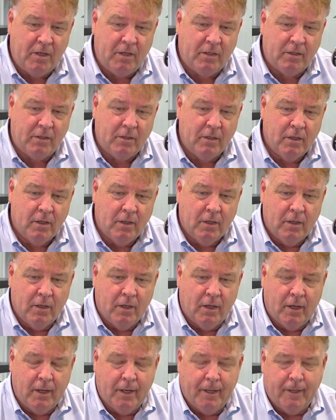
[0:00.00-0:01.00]
He
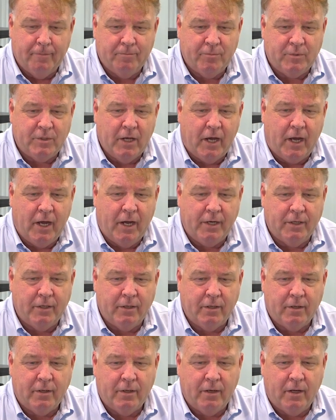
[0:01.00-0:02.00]
died
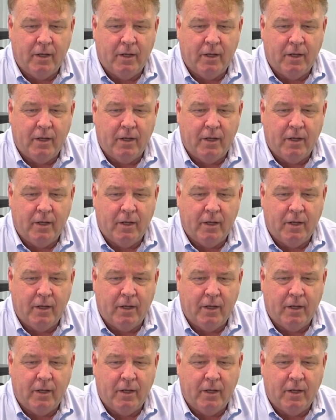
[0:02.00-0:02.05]
in